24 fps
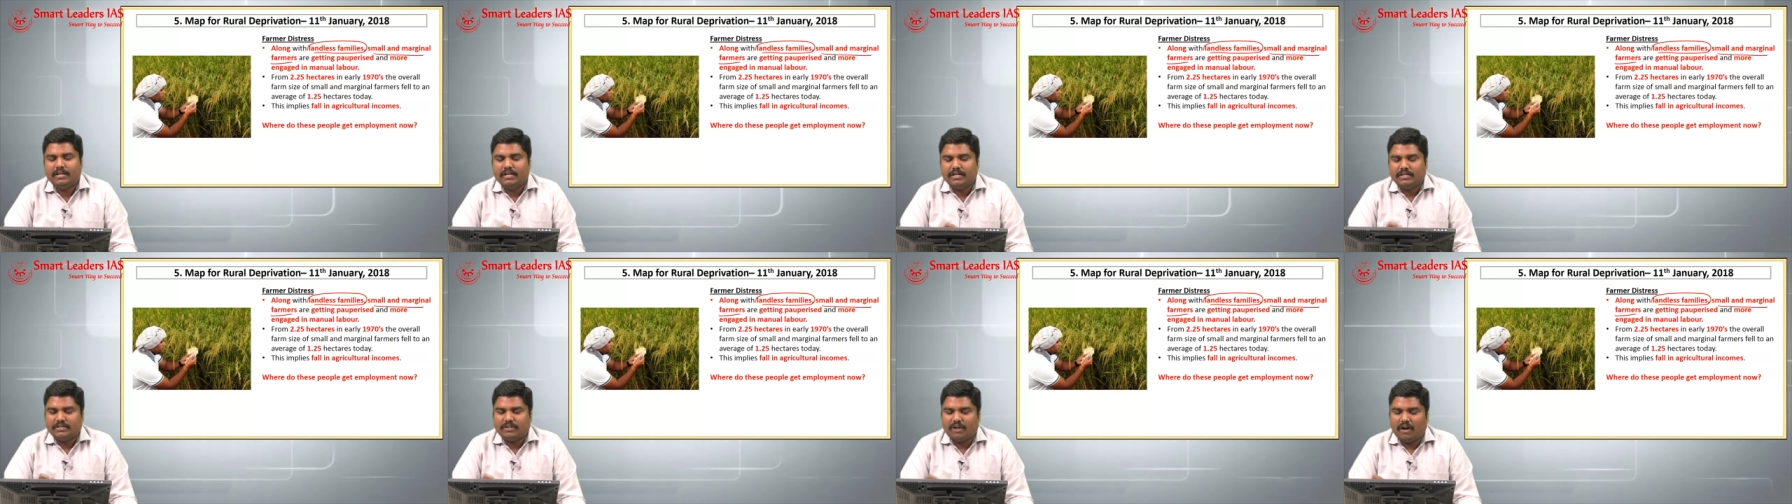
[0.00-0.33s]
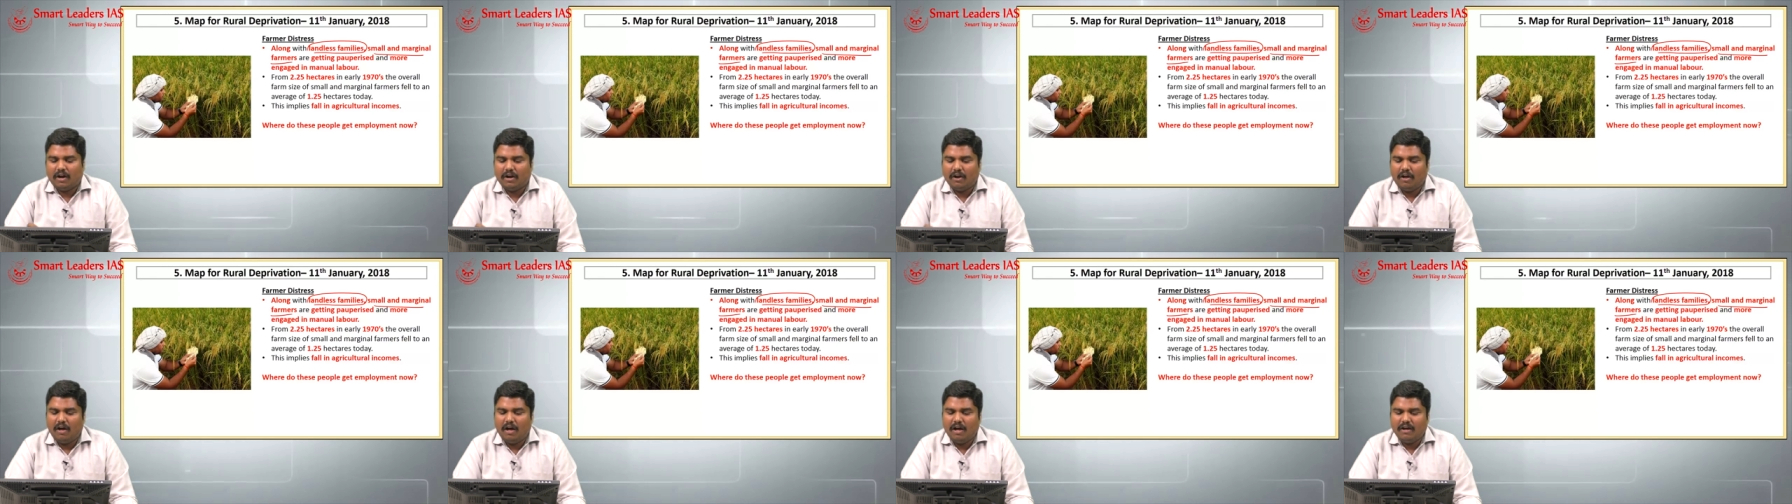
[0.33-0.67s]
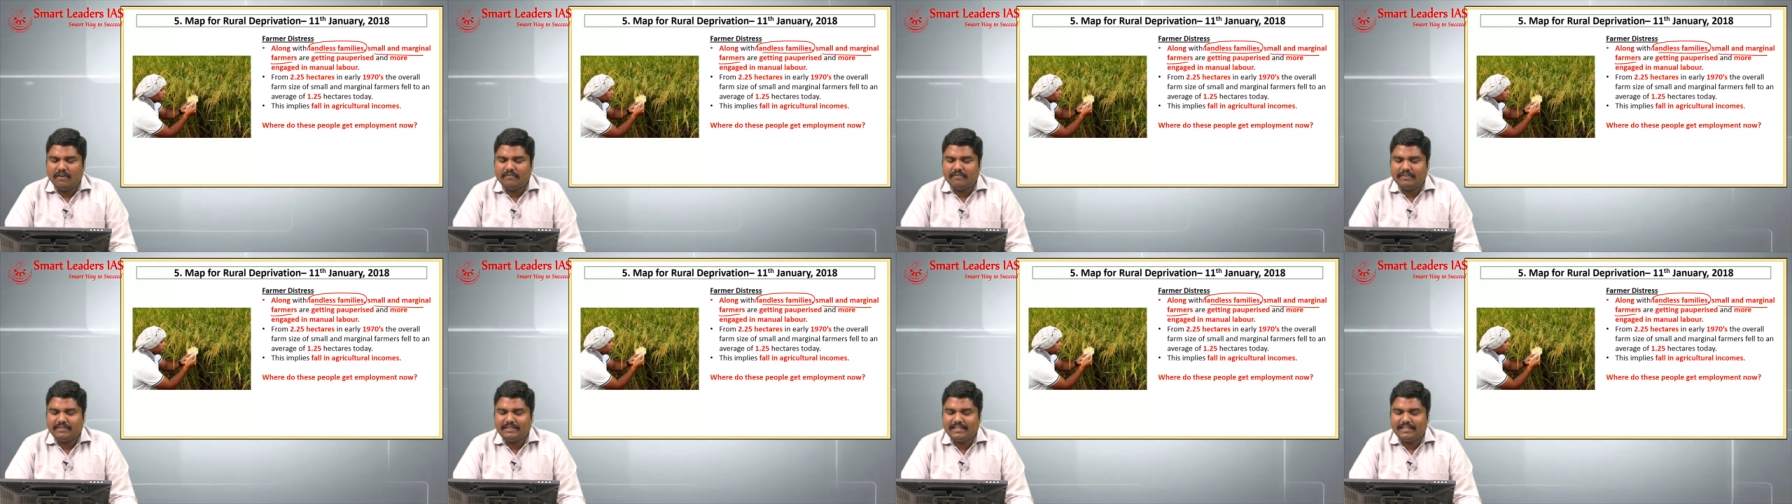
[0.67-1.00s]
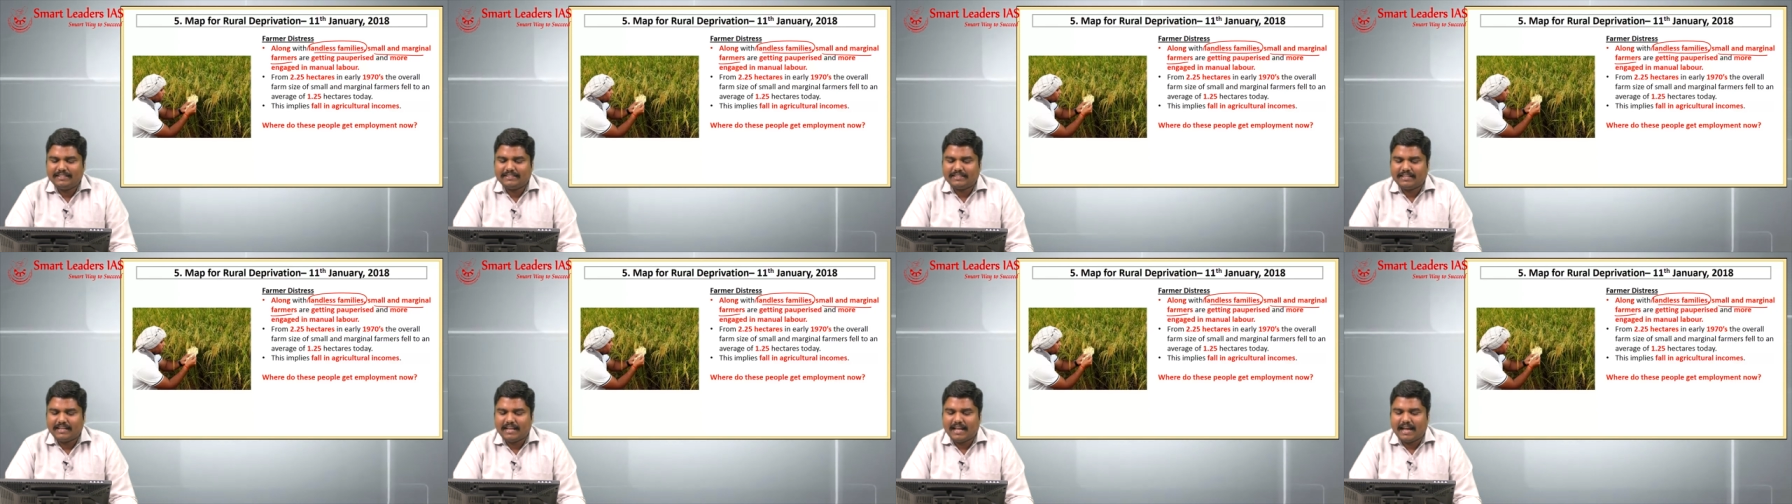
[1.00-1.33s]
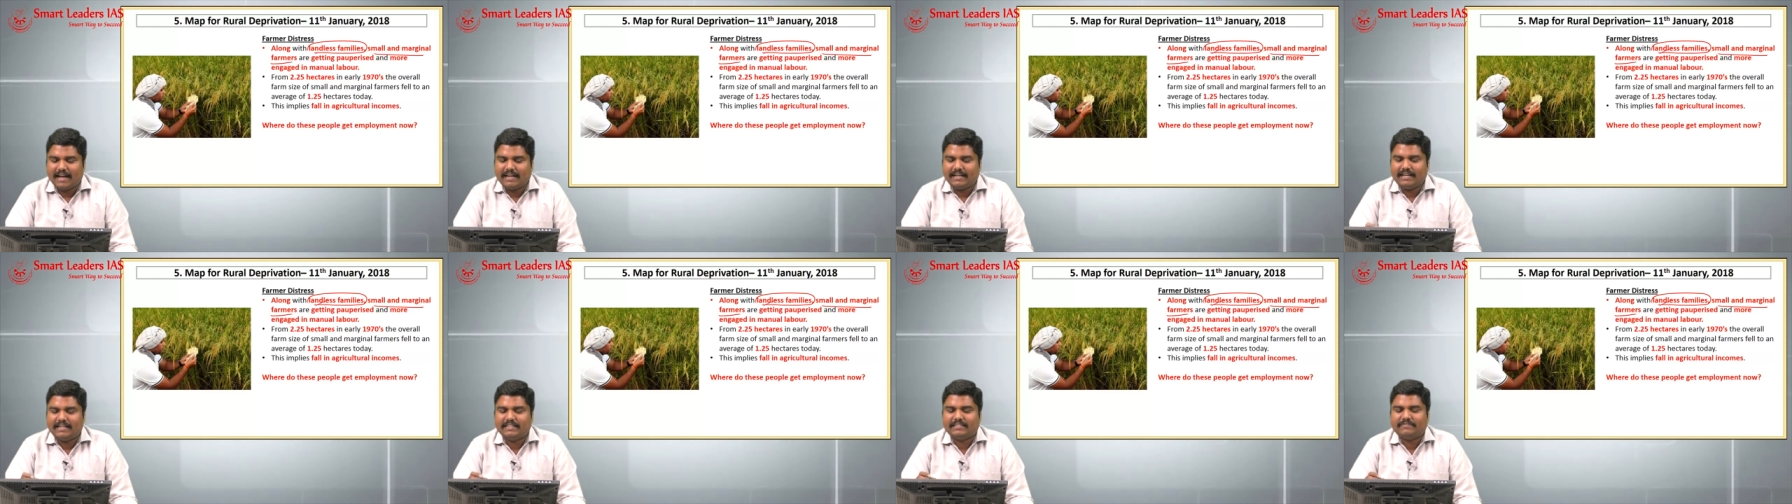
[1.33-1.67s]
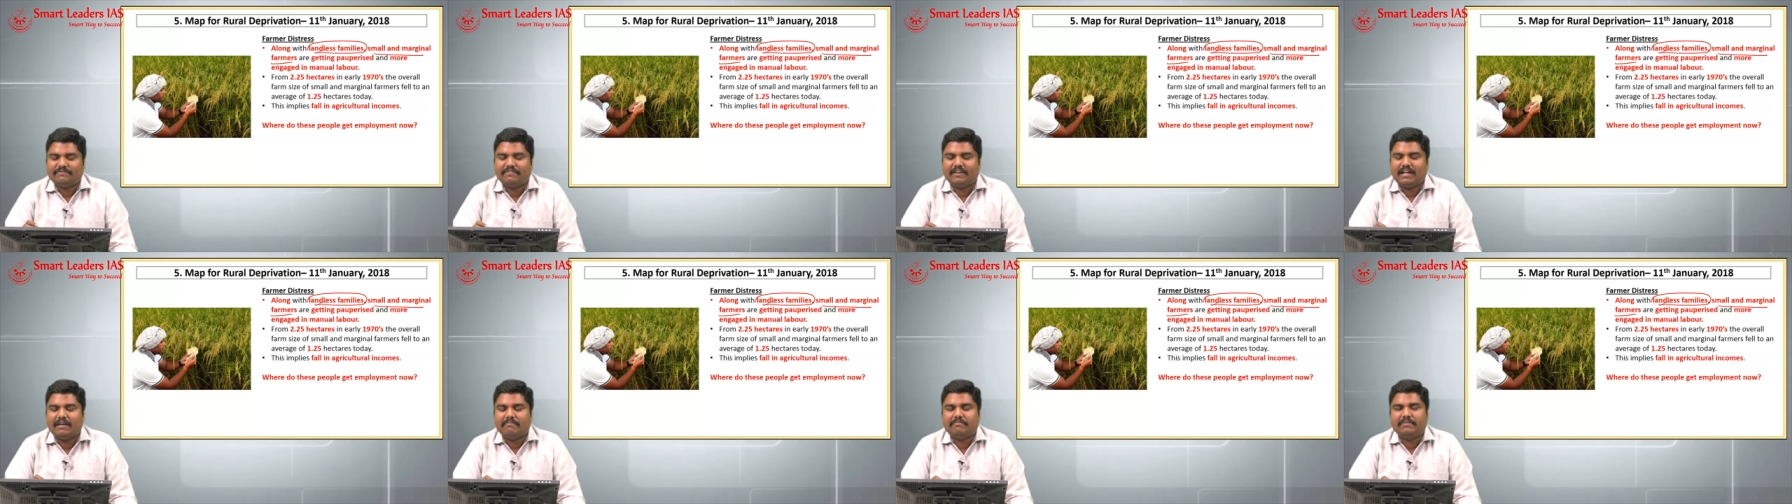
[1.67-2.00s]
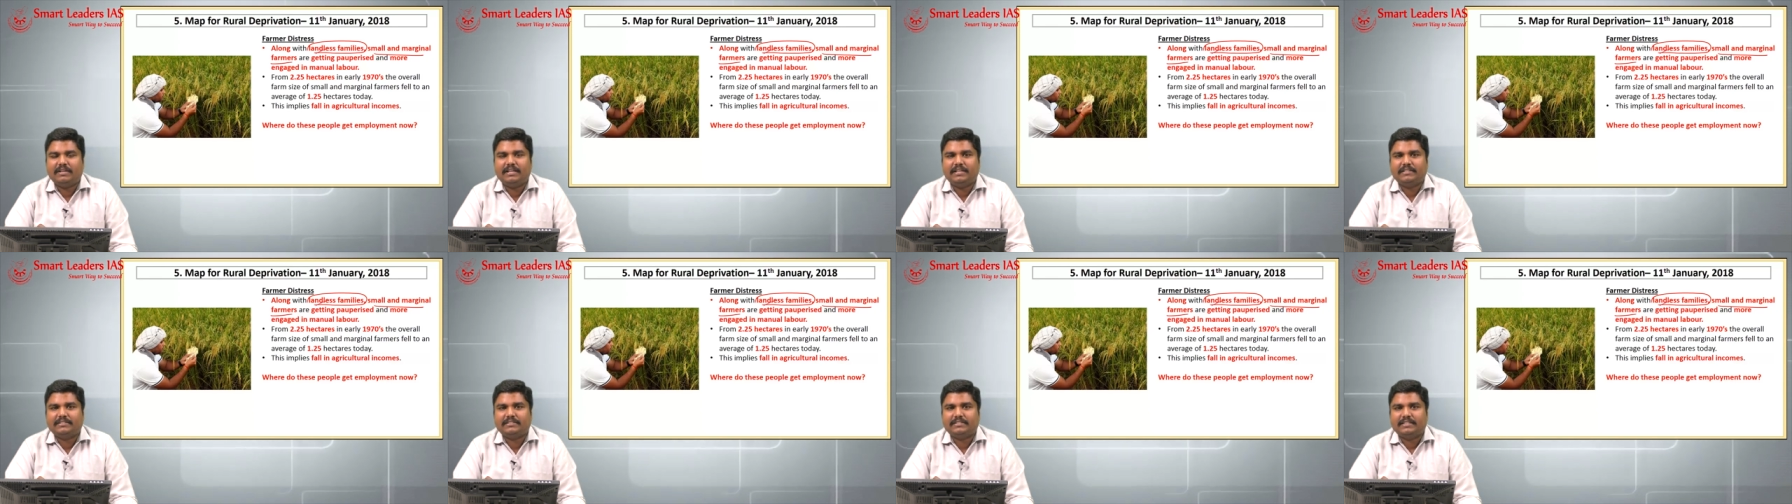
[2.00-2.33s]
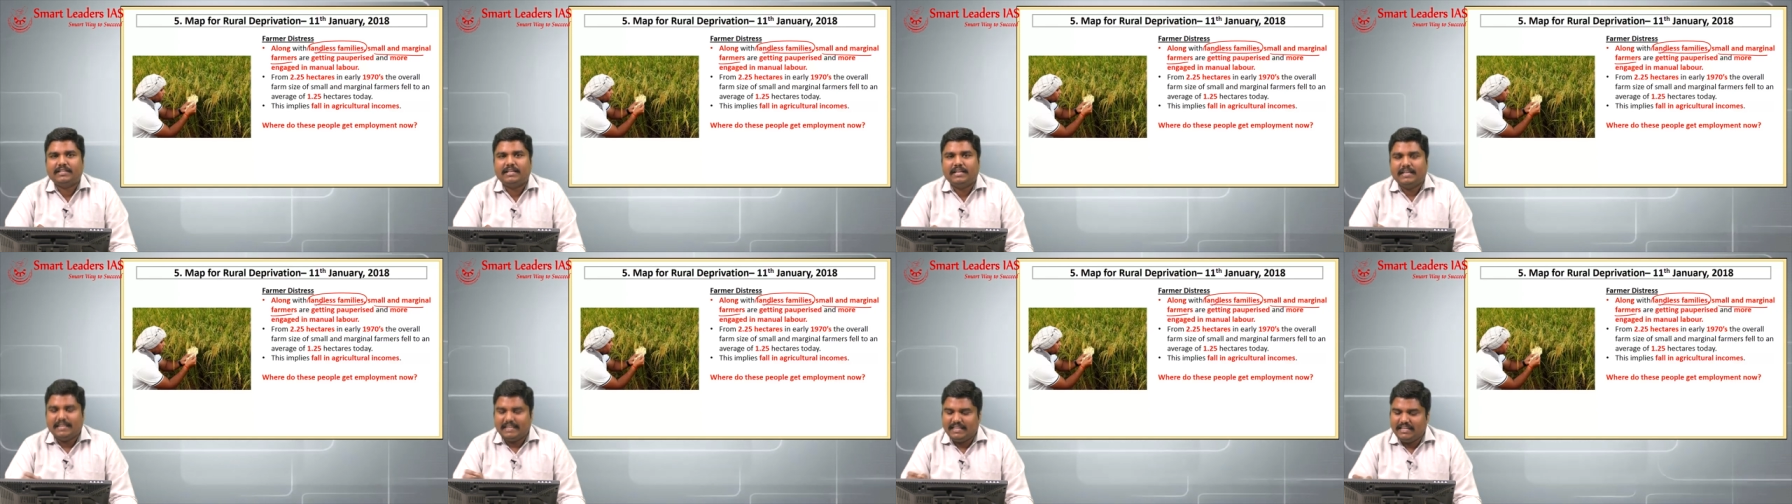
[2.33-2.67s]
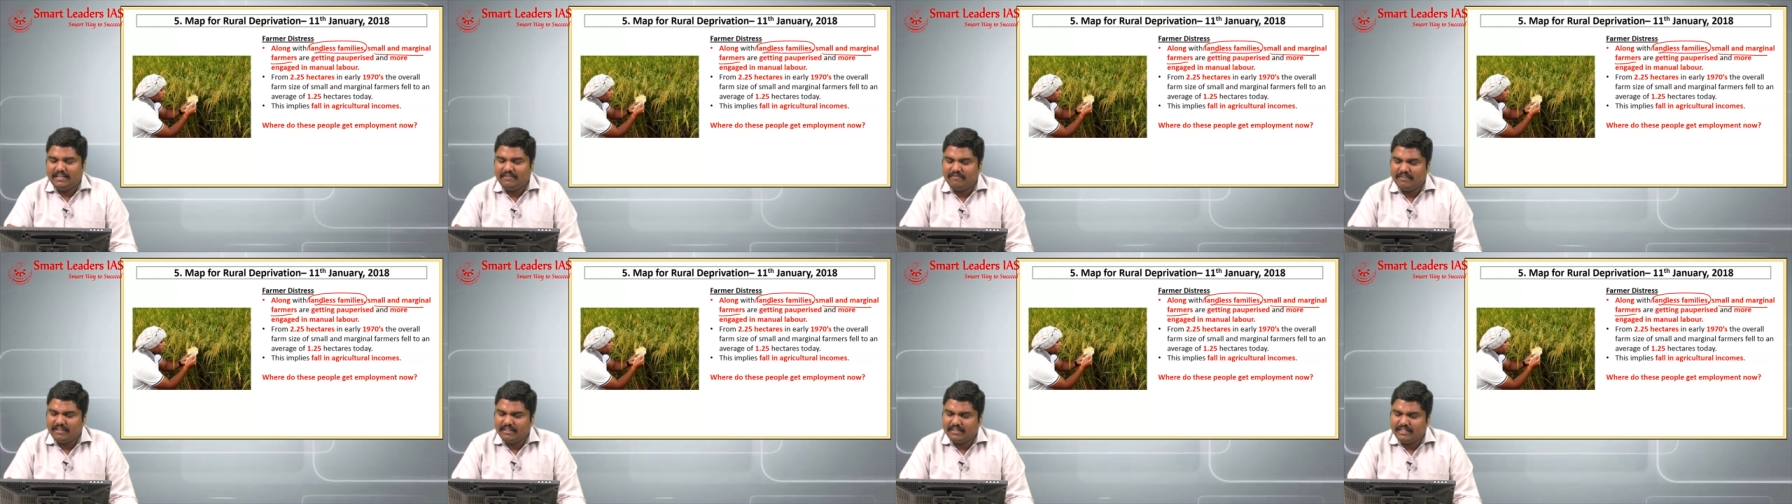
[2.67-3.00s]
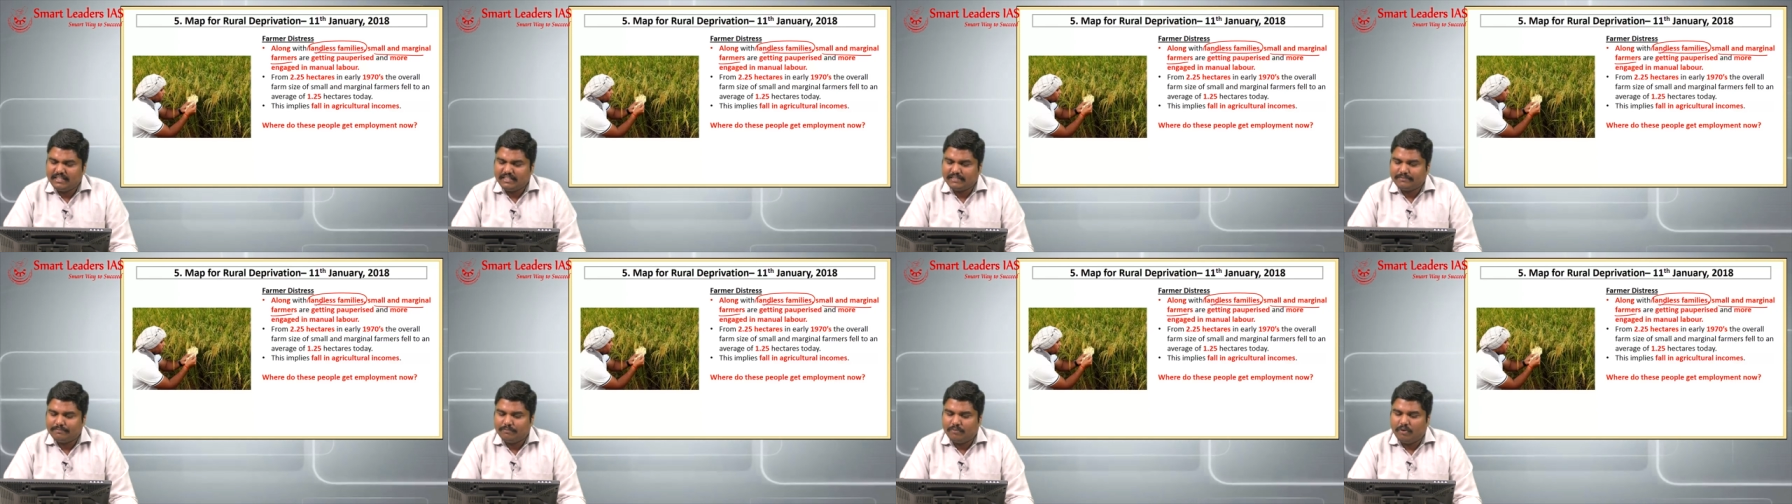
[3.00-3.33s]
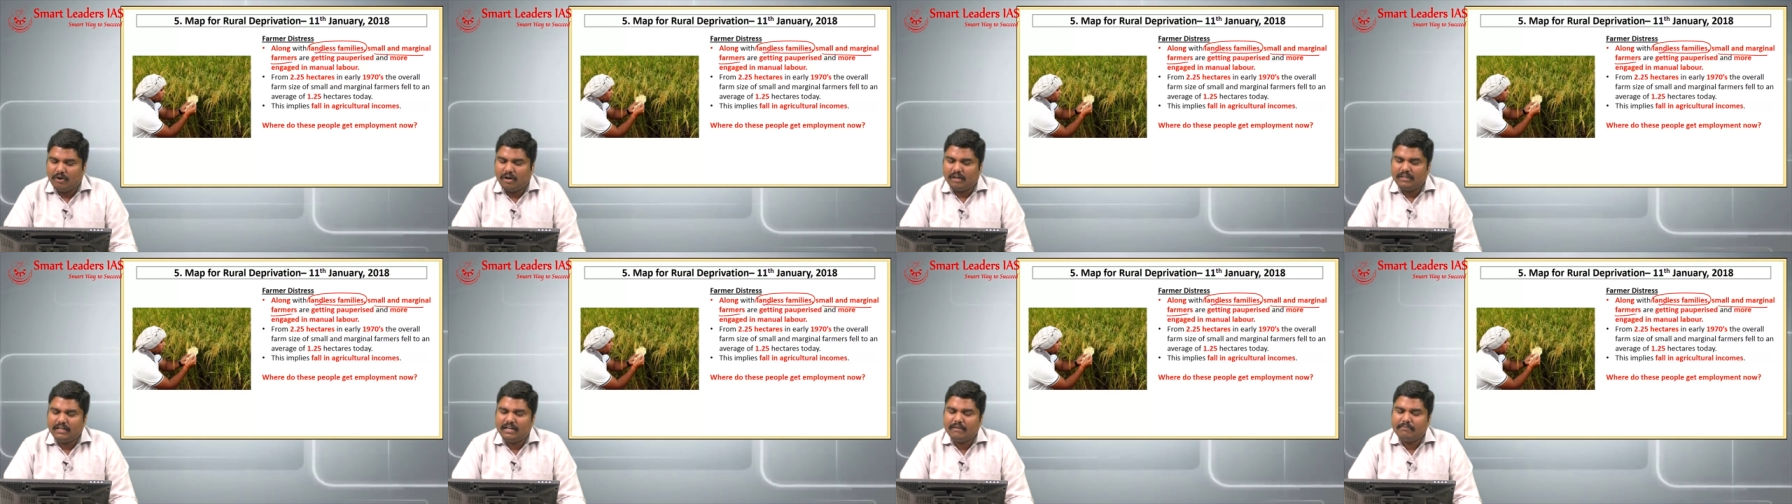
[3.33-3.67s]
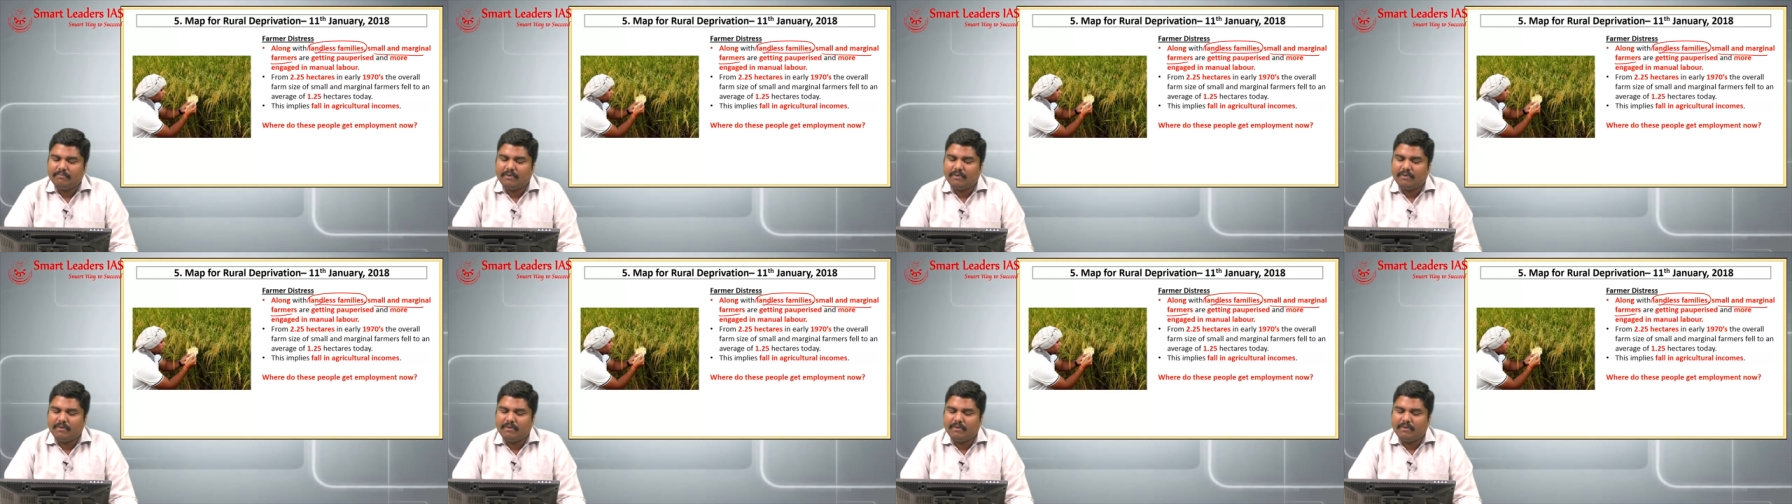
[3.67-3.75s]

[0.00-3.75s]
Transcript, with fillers: So along with these landless families, even these small and